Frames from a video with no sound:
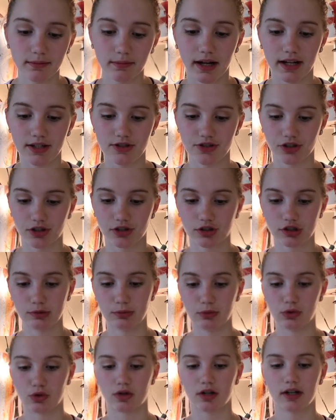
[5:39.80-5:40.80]
in my journal
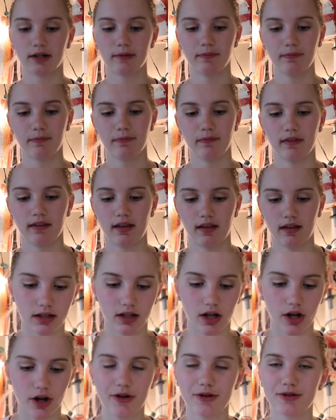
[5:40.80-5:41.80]
more.
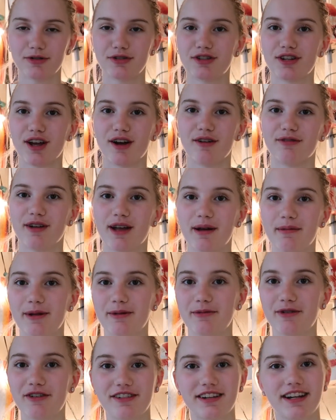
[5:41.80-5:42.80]
Host a family
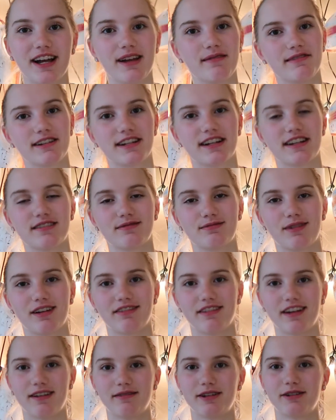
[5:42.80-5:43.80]
movie night because my
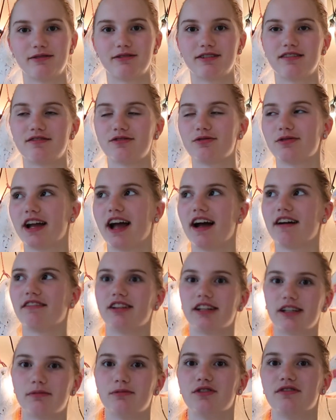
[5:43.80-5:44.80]
family, whenever we have
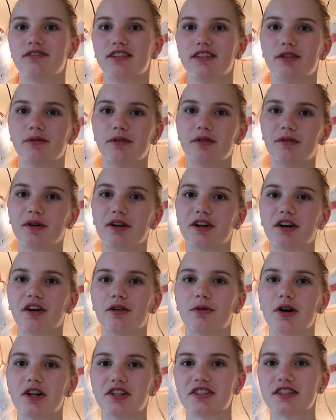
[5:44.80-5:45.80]
like a movie that we want to
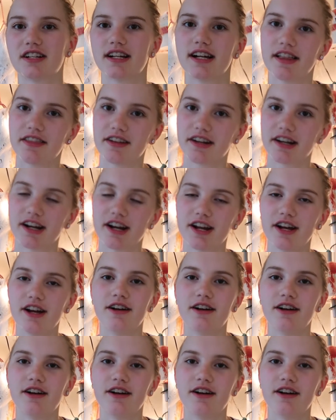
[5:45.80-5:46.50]
all watch together,